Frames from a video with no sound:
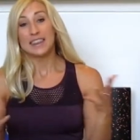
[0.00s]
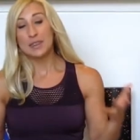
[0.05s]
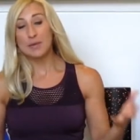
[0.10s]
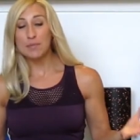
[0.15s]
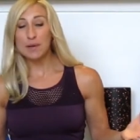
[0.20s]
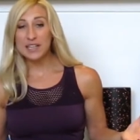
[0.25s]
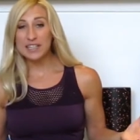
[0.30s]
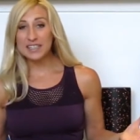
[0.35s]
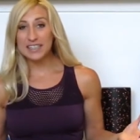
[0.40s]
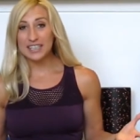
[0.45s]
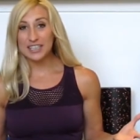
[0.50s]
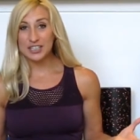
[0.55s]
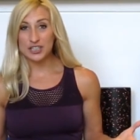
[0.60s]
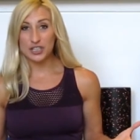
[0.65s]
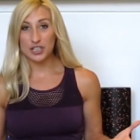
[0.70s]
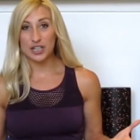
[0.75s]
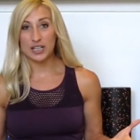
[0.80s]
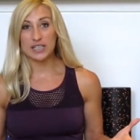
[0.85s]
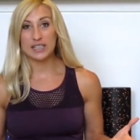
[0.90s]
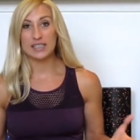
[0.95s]
the basic
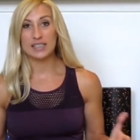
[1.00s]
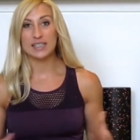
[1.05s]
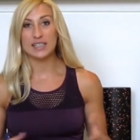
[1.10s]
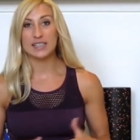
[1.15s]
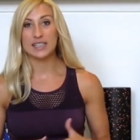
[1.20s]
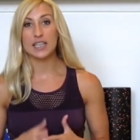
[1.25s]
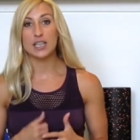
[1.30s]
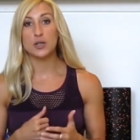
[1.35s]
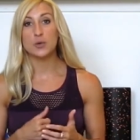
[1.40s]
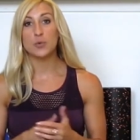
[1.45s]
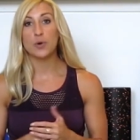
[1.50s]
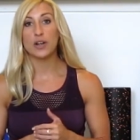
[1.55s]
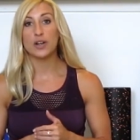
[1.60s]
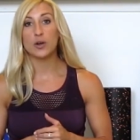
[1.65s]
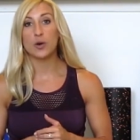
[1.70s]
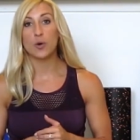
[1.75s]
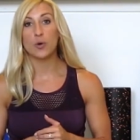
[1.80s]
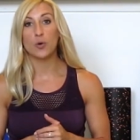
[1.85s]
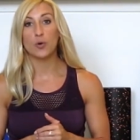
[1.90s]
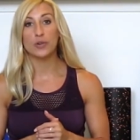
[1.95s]
gist is that you want
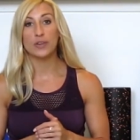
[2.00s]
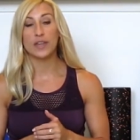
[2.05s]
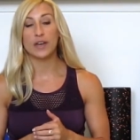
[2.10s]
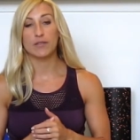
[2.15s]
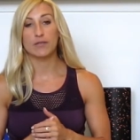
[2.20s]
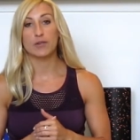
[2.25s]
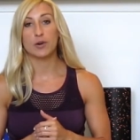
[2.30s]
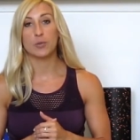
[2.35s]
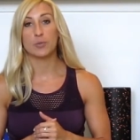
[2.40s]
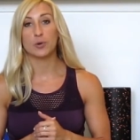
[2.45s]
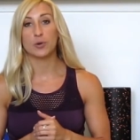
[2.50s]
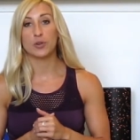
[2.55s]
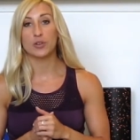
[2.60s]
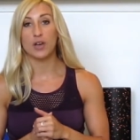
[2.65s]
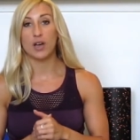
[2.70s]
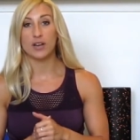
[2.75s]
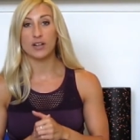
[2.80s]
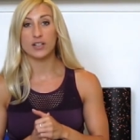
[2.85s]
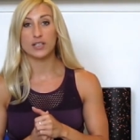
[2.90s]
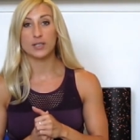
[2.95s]
to hold that foam roller
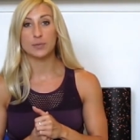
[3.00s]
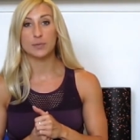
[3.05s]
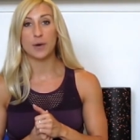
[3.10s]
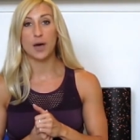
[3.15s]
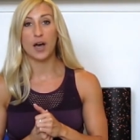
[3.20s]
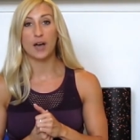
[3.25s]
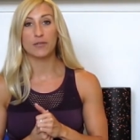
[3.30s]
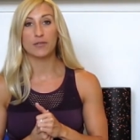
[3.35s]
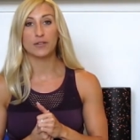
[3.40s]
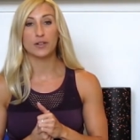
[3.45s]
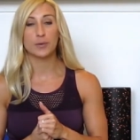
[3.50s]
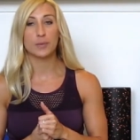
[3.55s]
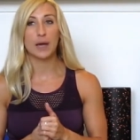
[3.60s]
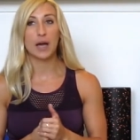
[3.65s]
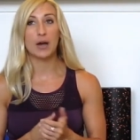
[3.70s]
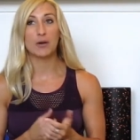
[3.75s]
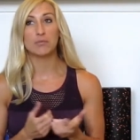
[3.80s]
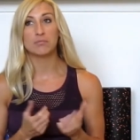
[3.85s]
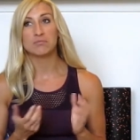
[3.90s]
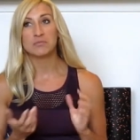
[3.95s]
on a spot for
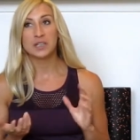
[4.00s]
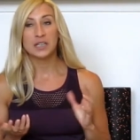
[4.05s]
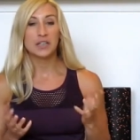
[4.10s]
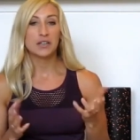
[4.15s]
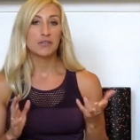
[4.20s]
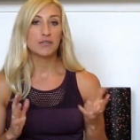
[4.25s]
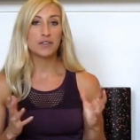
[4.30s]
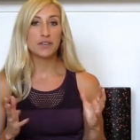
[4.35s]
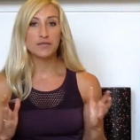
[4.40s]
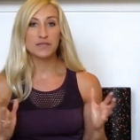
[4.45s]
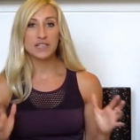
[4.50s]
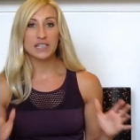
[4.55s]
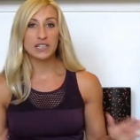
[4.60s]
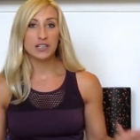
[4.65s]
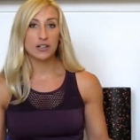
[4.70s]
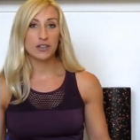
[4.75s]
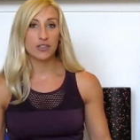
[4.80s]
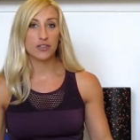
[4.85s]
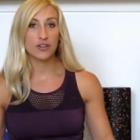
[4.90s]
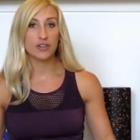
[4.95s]
about
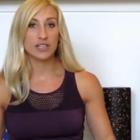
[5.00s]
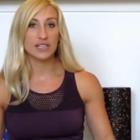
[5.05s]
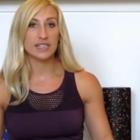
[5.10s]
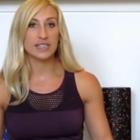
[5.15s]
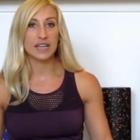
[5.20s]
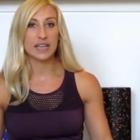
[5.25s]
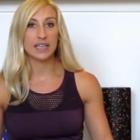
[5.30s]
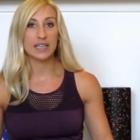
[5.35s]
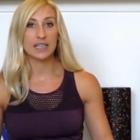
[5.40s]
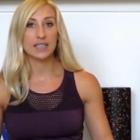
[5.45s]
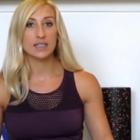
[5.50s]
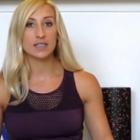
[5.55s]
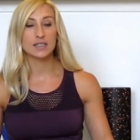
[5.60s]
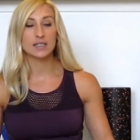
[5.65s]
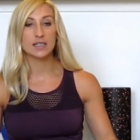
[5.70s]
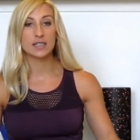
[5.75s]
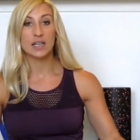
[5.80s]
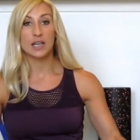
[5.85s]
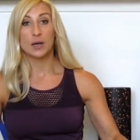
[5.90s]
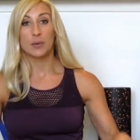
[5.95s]
15 to 30
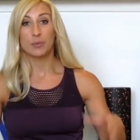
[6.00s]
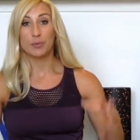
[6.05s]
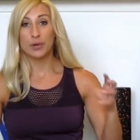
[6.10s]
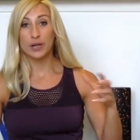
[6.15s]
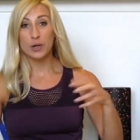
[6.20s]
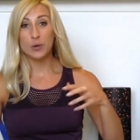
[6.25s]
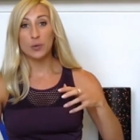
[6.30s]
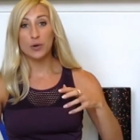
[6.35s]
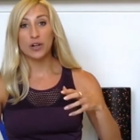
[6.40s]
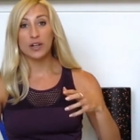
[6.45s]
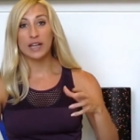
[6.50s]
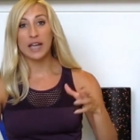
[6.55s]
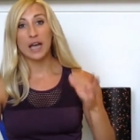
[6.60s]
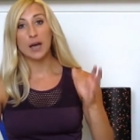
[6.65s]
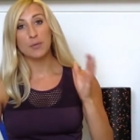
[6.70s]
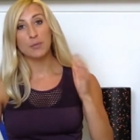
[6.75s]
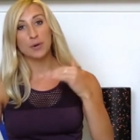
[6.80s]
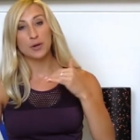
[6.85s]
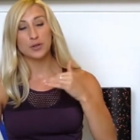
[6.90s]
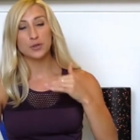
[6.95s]
seconds.
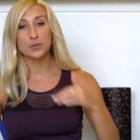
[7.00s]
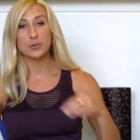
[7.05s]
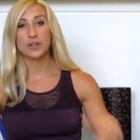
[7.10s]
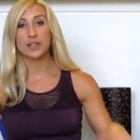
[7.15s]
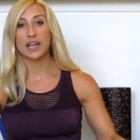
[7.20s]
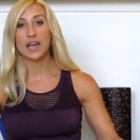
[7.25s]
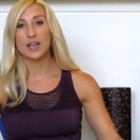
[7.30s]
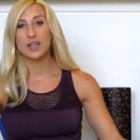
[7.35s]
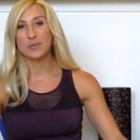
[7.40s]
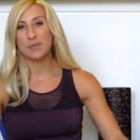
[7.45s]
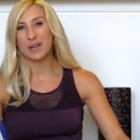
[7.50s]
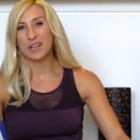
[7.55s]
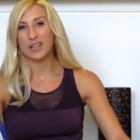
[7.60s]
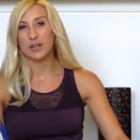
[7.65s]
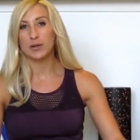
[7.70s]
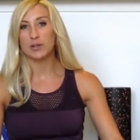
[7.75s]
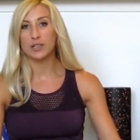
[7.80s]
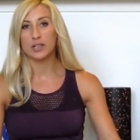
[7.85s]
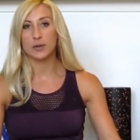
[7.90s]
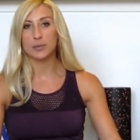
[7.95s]
Pre-workout, post-workout, you might
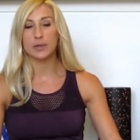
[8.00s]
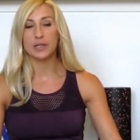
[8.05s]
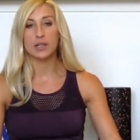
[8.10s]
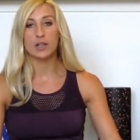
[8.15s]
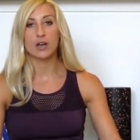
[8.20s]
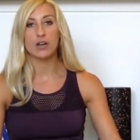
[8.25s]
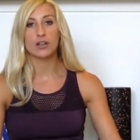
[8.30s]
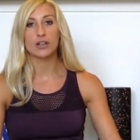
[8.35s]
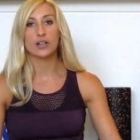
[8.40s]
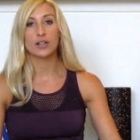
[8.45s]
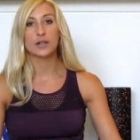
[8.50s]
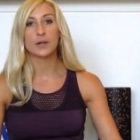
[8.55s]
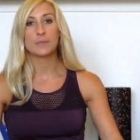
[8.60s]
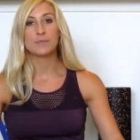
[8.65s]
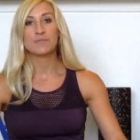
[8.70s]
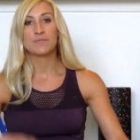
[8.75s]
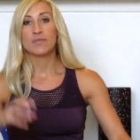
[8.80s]
go a little bit longer.